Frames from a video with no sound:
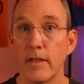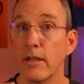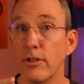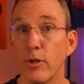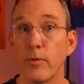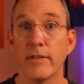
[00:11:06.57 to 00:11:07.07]

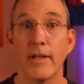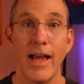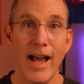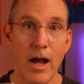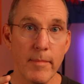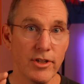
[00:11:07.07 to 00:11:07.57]
the issue is
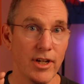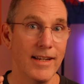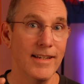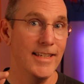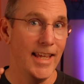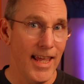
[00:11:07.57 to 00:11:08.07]
how much
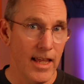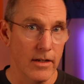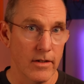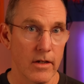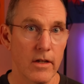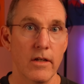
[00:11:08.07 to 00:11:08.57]

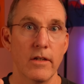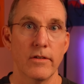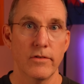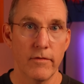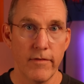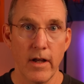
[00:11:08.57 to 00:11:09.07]
intent
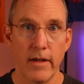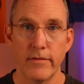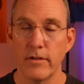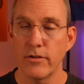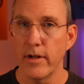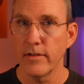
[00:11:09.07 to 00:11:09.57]

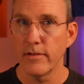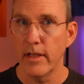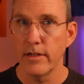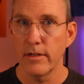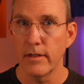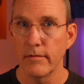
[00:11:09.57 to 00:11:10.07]
survives the
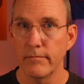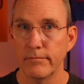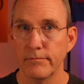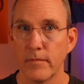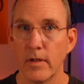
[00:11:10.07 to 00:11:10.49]
translation.